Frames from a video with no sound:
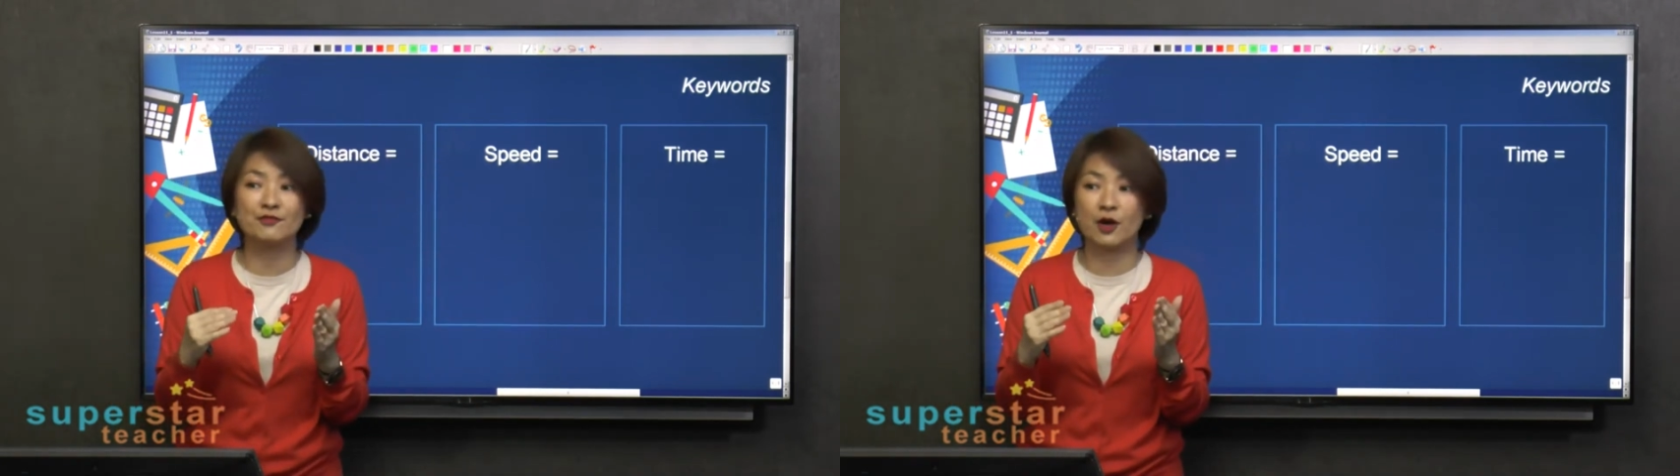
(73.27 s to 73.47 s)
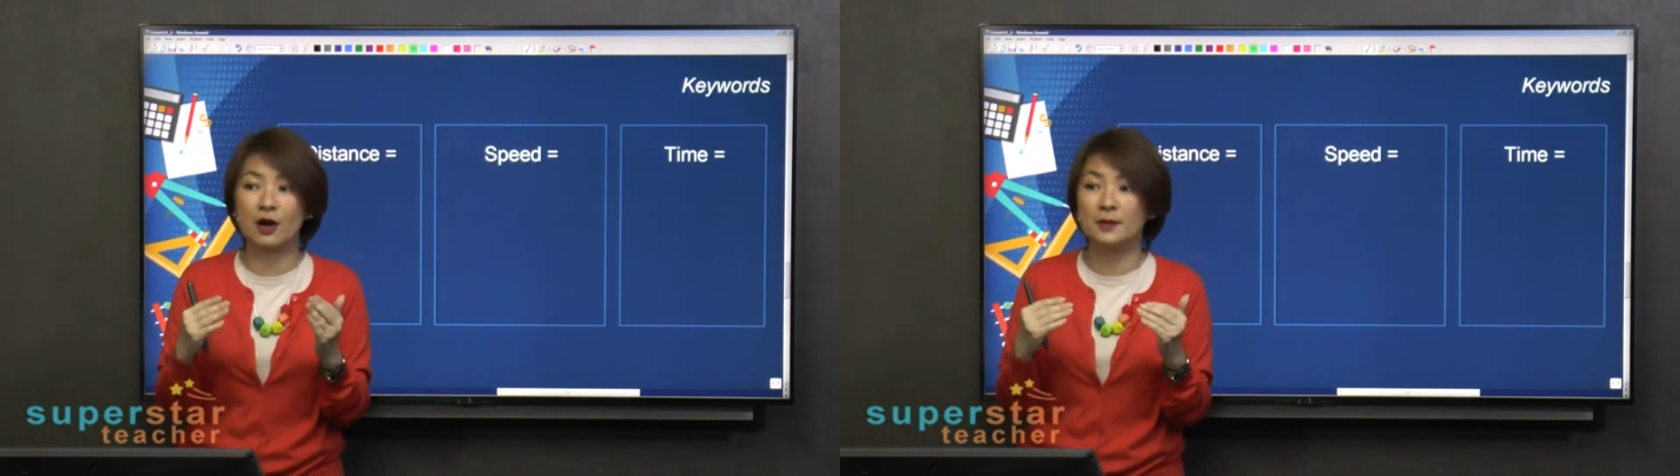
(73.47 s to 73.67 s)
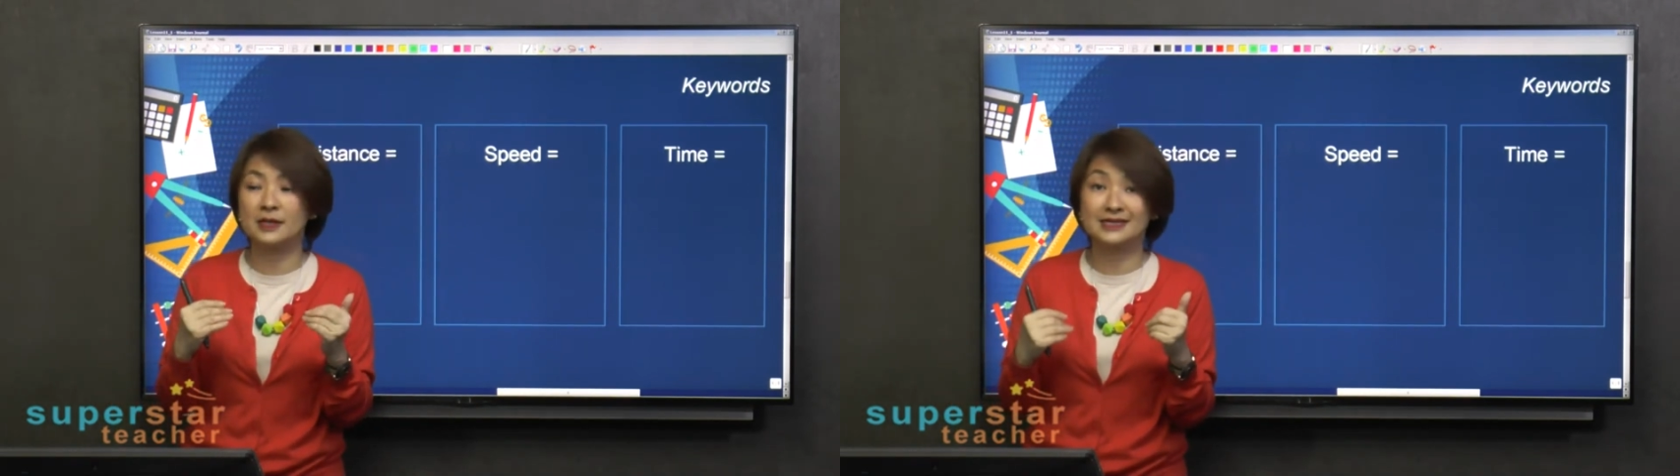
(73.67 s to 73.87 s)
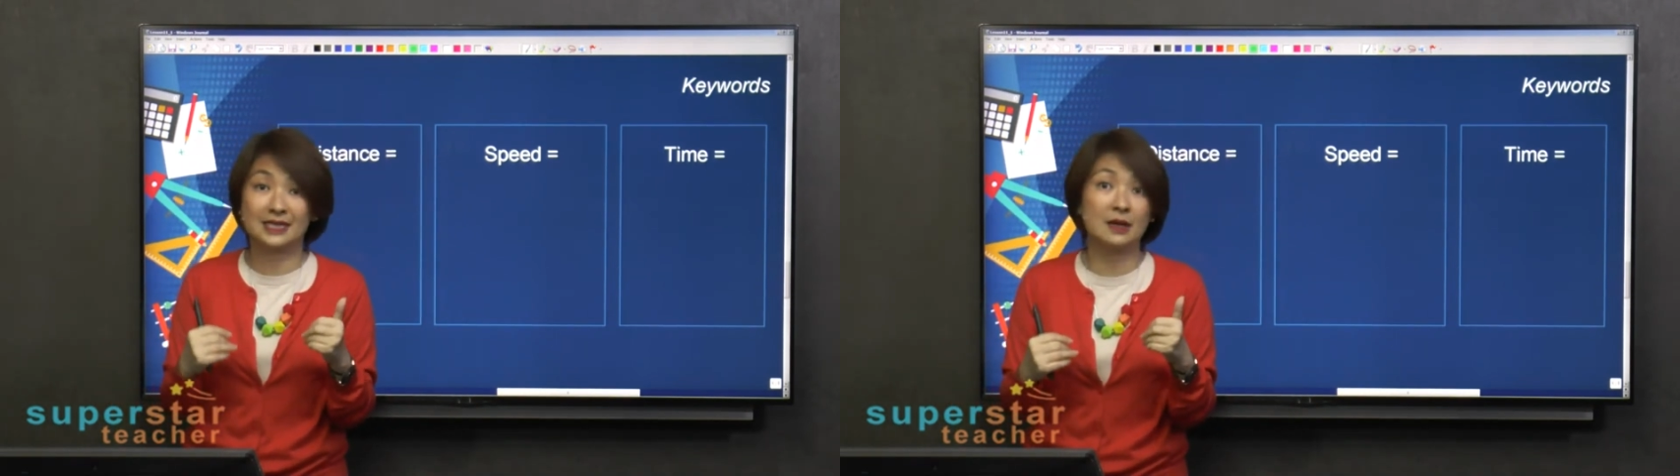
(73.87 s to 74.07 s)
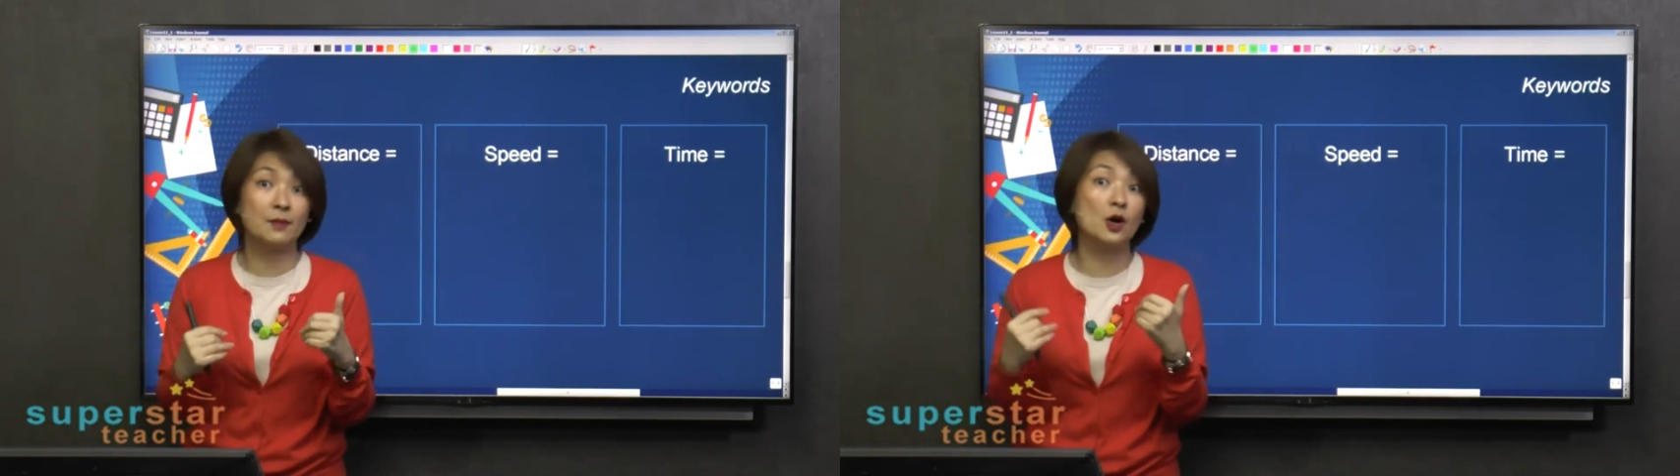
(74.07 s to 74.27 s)
from
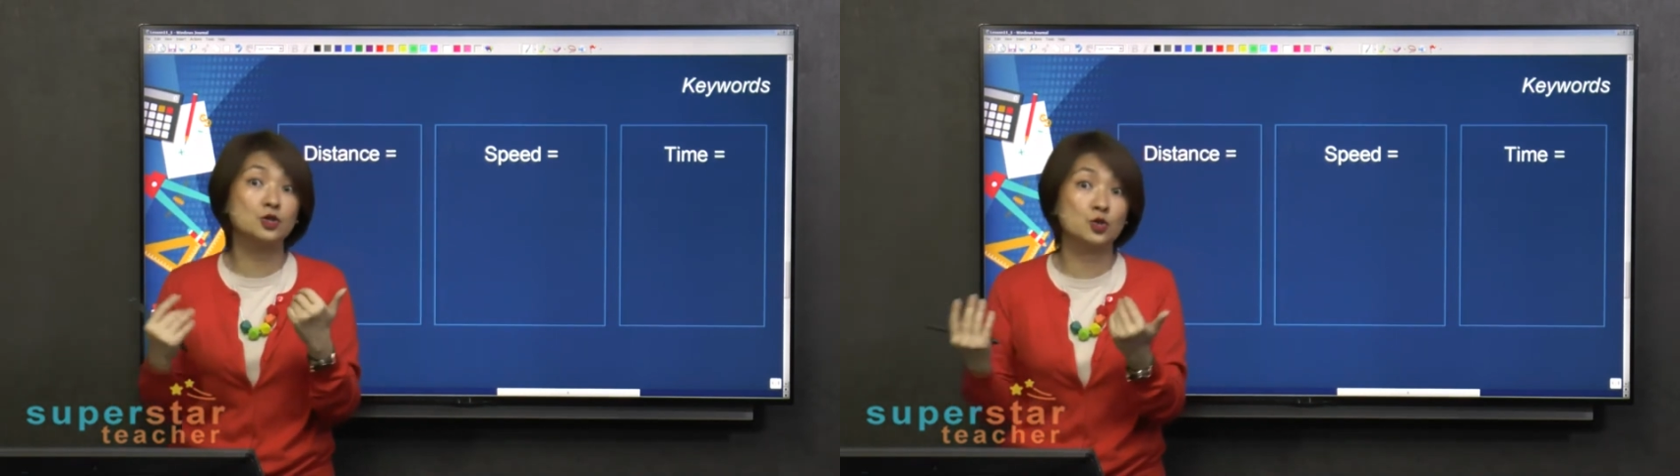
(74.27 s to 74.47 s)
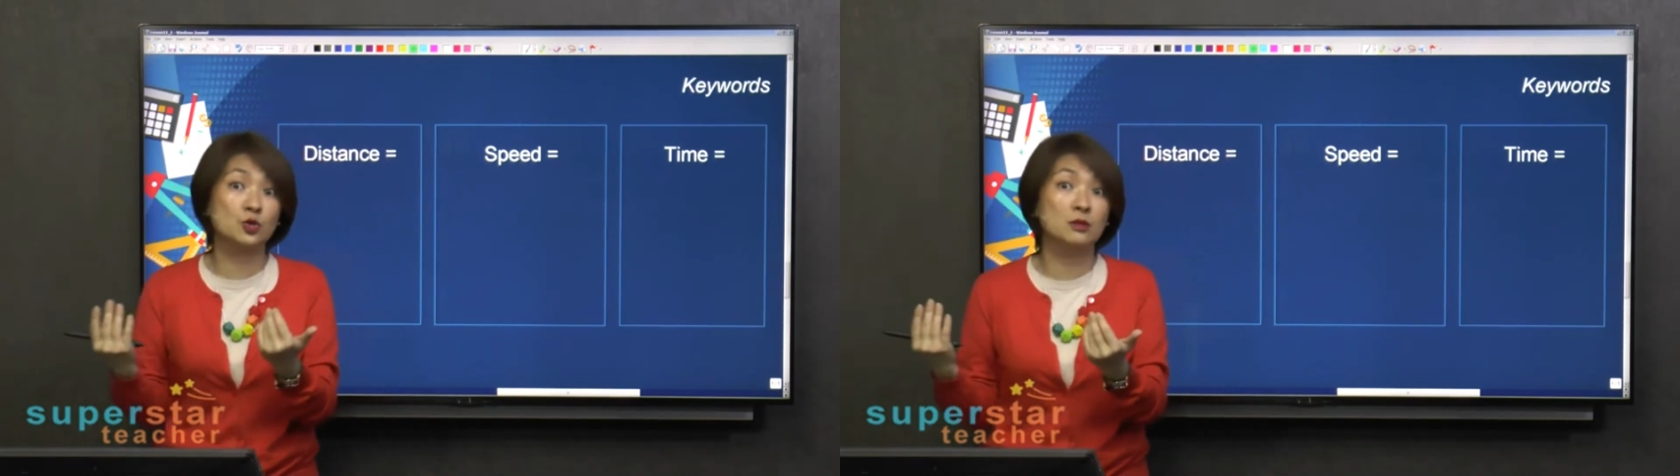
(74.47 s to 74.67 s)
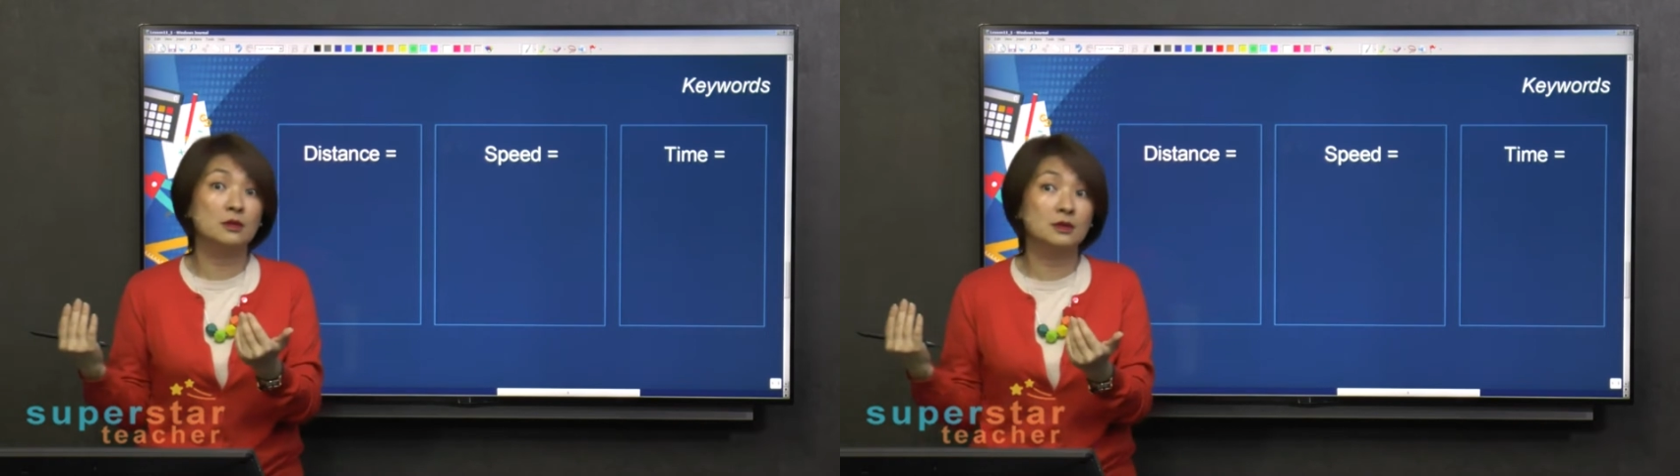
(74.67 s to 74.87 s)
Singapore to,